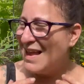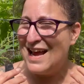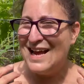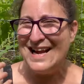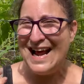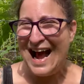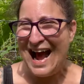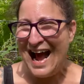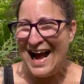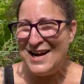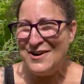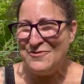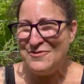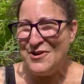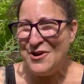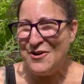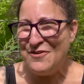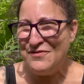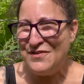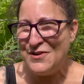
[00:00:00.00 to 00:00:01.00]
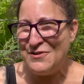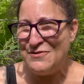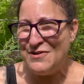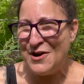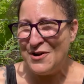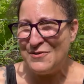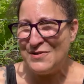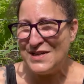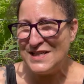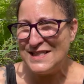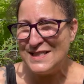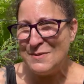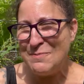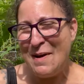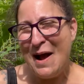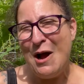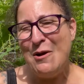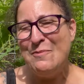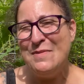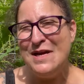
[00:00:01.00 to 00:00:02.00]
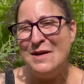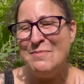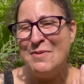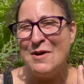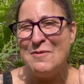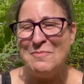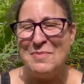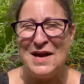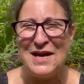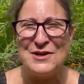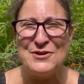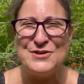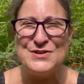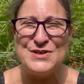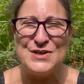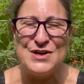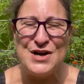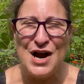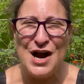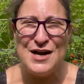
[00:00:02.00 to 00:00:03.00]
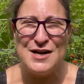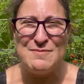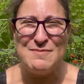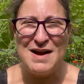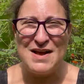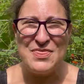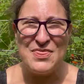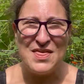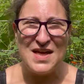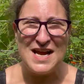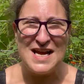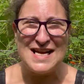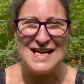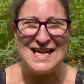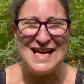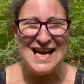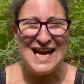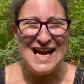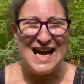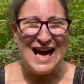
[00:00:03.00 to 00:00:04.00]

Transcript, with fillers: And I don't know if you know this about me, but pickles are kind of my thing.